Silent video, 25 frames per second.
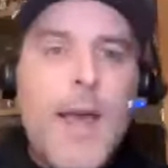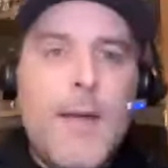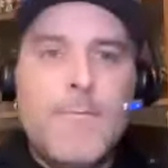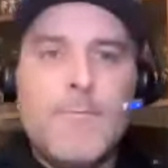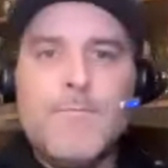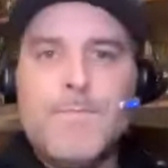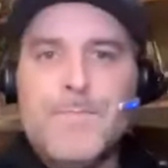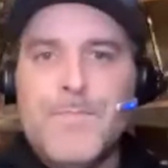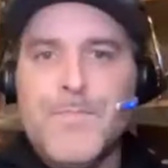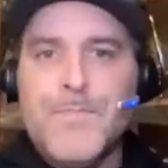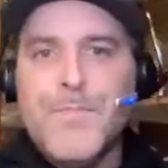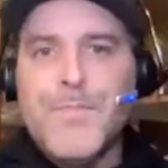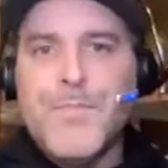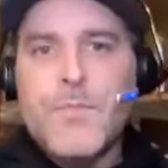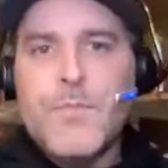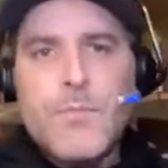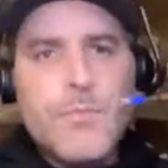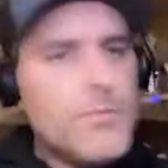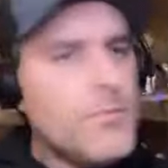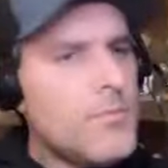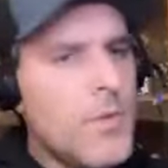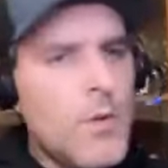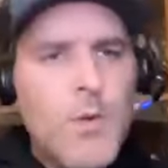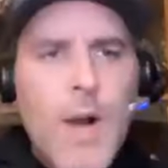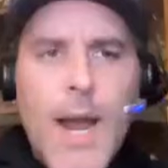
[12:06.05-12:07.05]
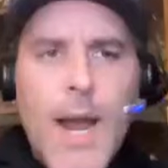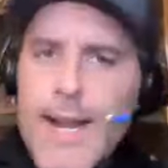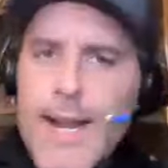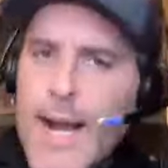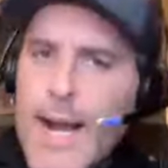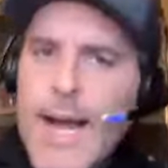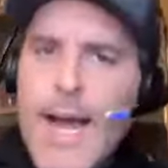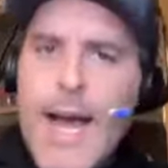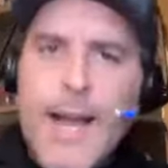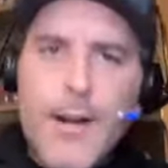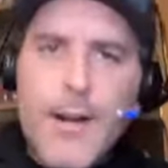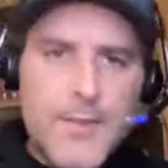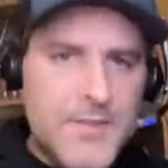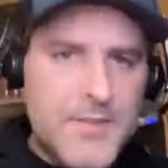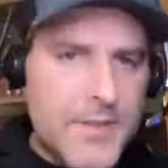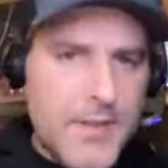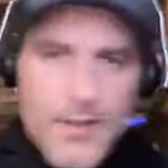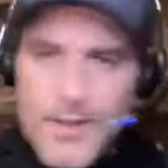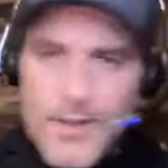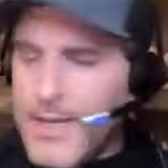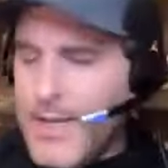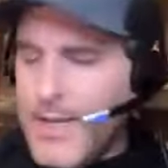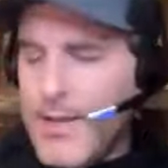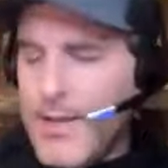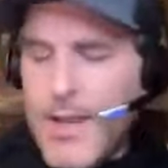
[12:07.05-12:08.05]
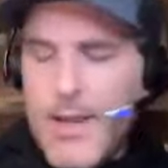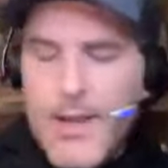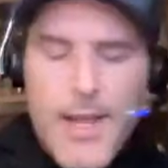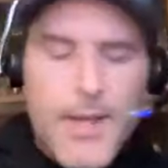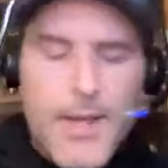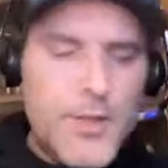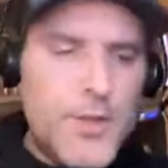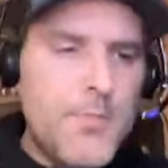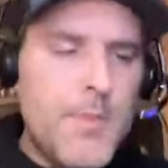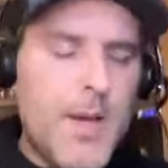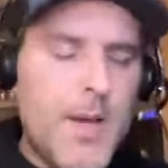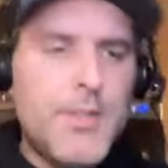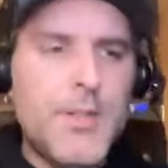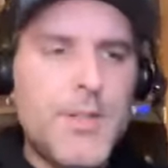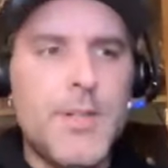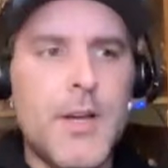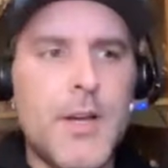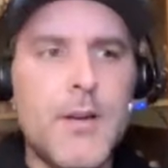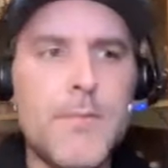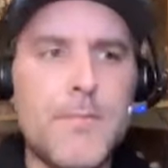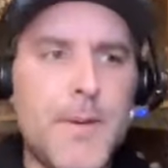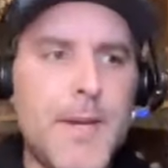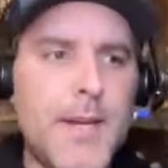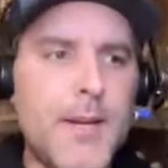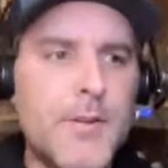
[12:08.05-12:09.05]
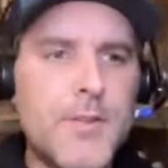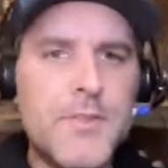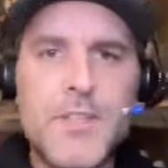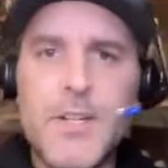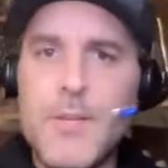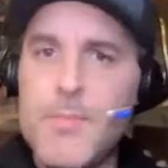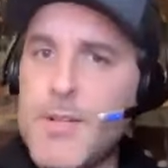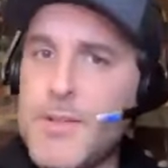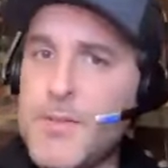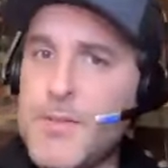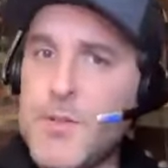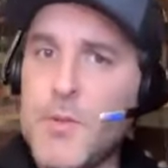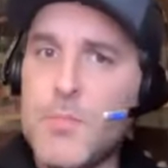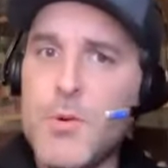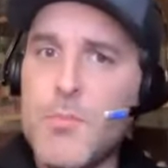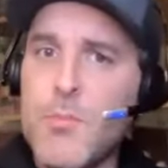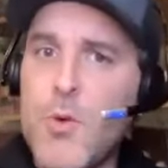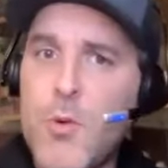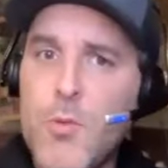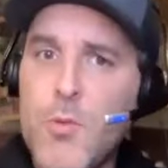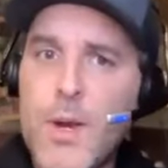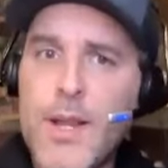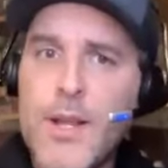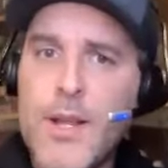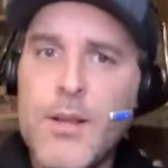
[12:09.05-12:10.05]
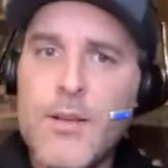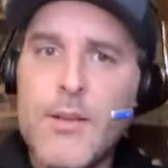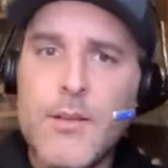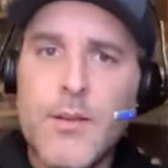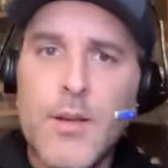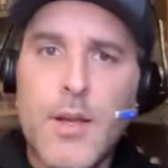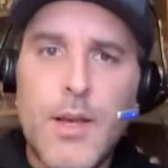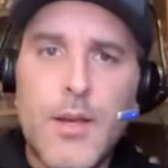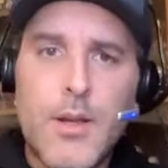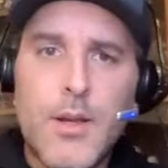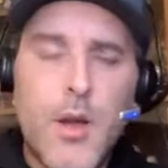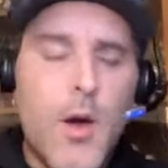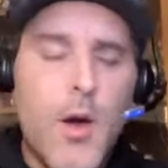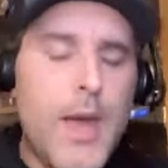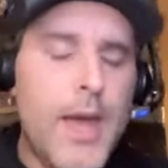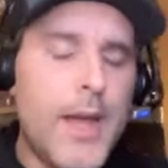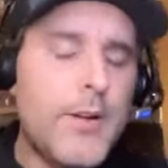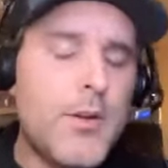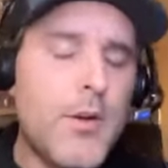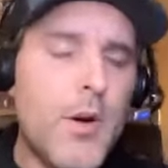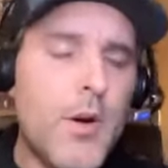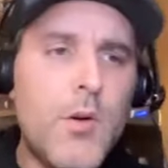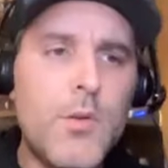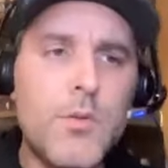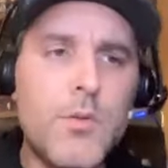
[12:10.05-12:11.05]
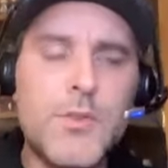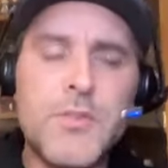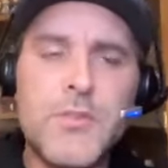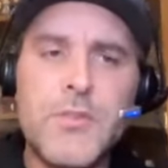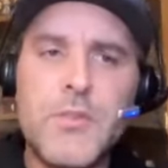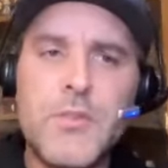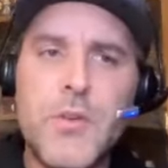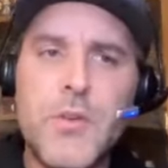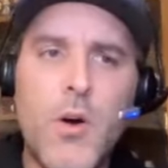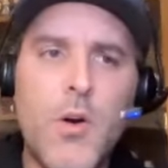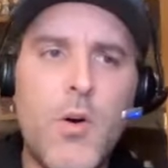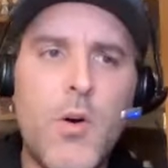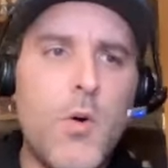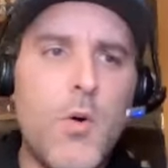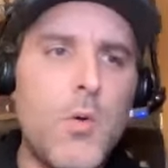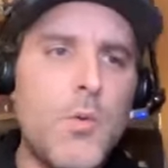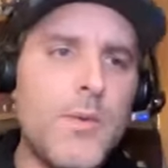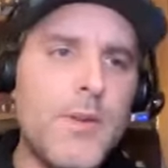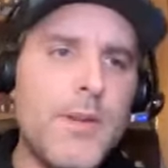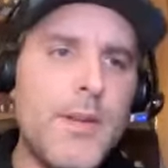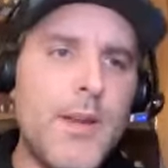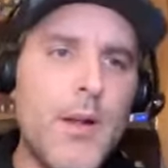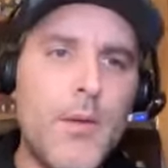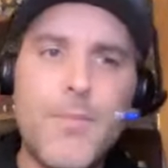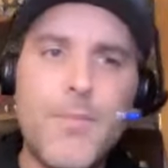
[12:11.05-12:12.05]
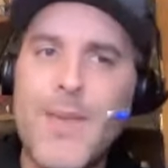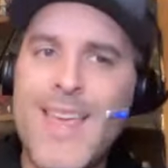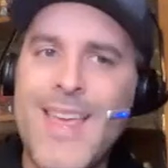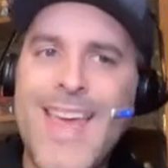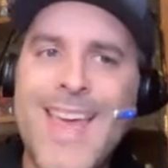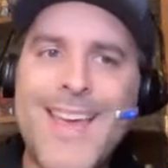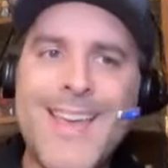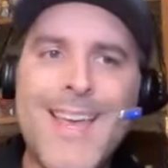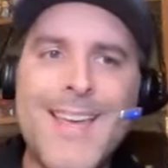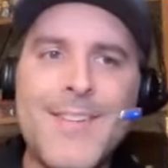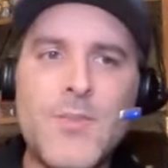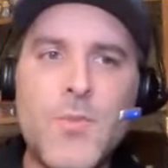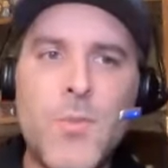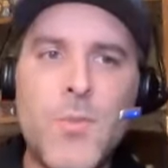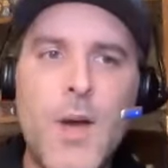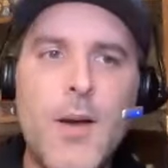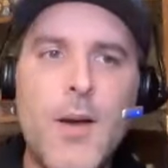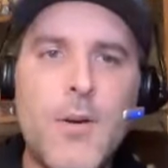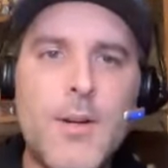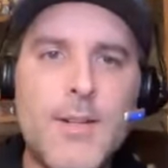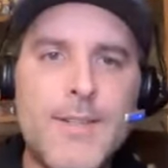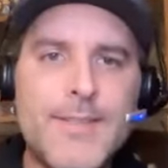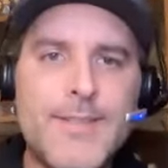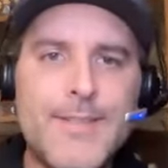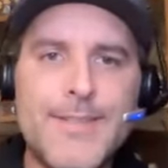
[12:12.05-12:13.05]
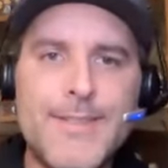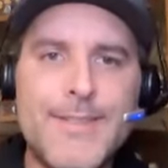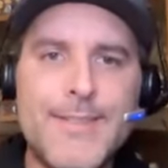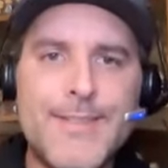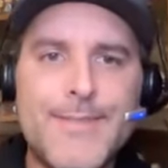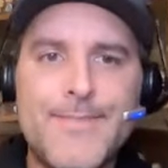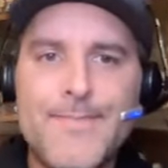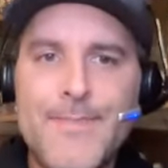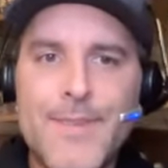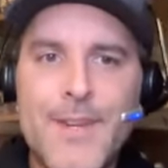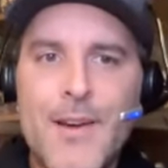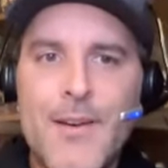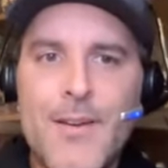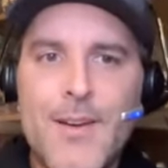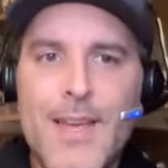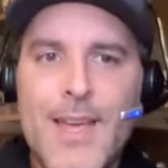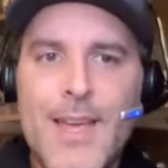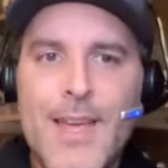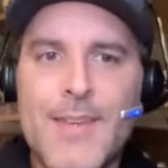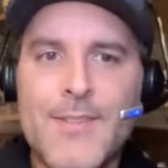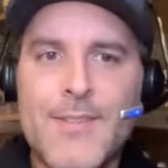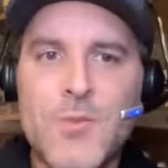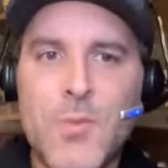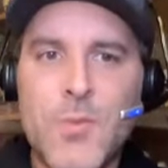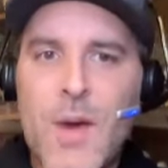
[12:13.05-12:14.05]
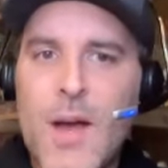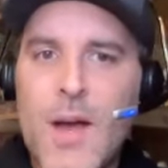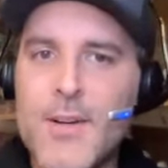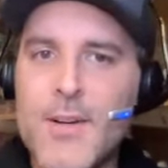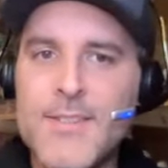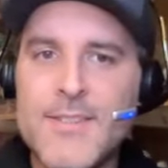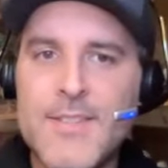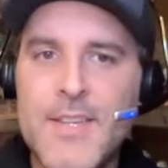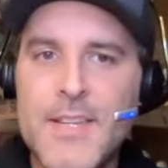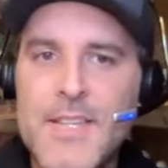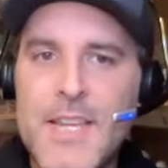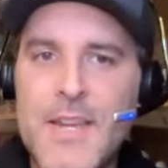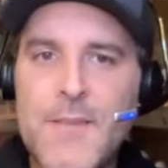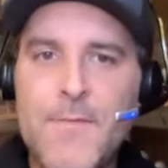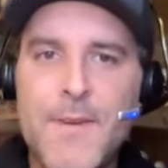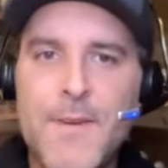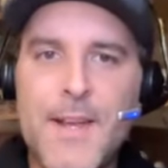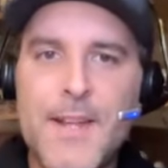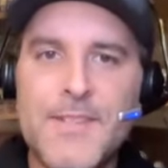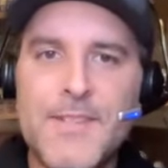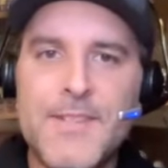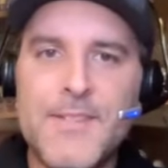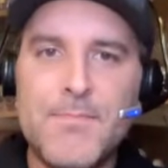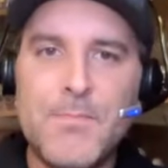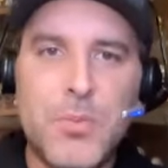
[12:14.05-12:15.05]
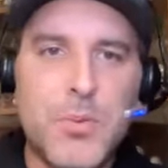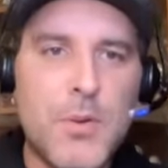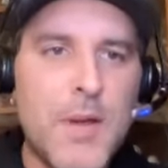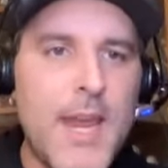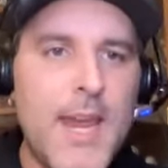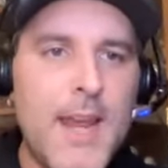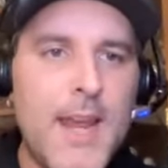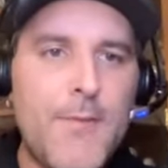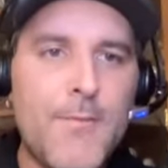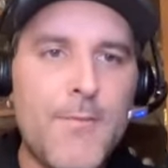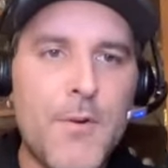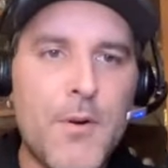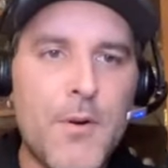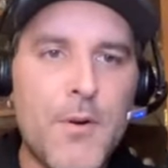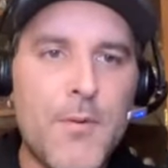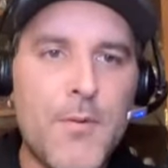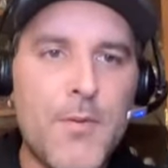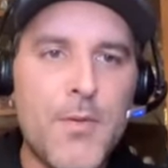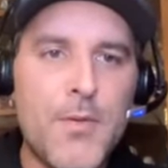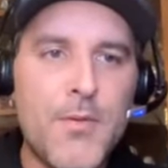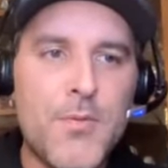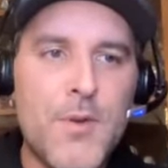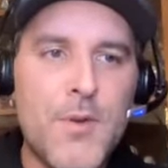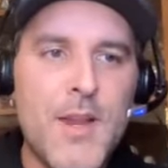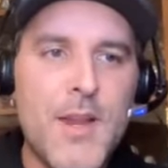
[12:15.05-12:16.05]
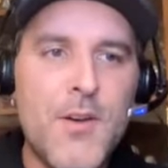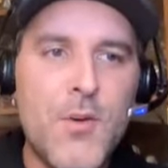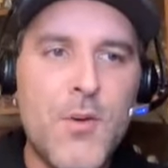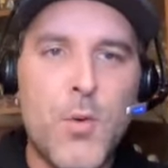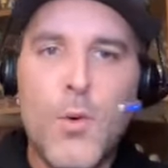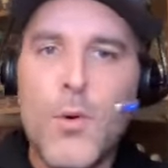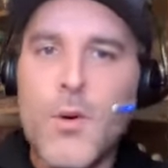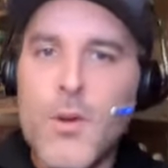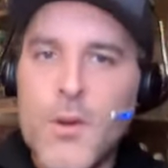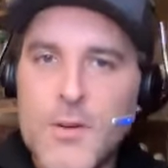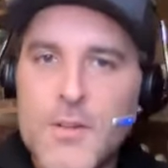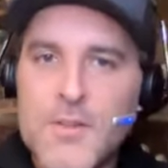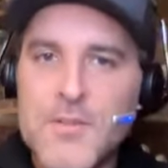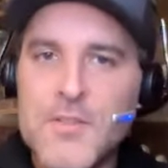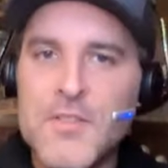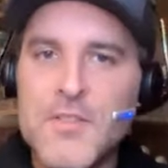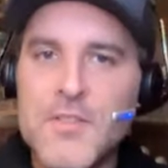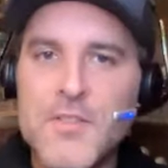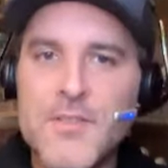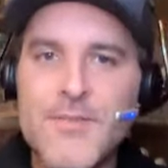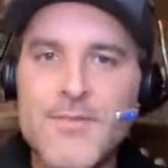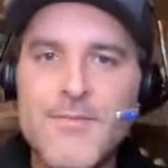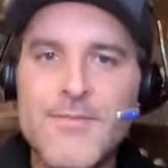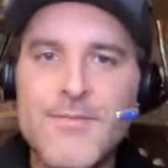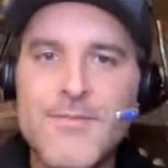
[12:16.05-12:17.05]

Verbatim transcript: Yeah, sure. Right, a higher ceiling, and, and as you mentioned, Doug Pederson. I mean, a Super Bowl winning uh, head coach. So you know, as well as you know, as well as the defense played for three quarters.